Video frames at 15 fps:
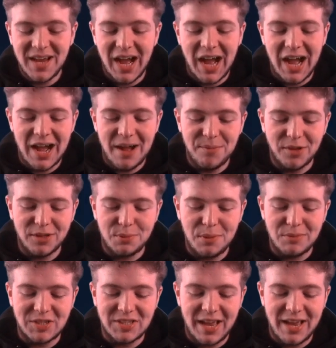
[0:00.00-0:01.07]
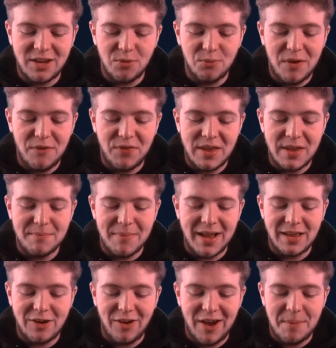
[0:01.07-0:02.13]
Um, not to be mistaken with the Man
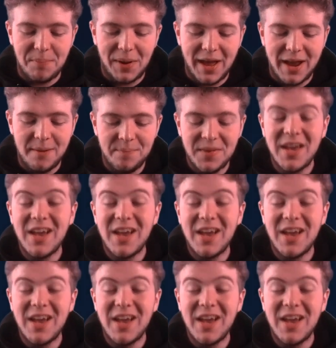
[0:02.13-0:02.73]
United player.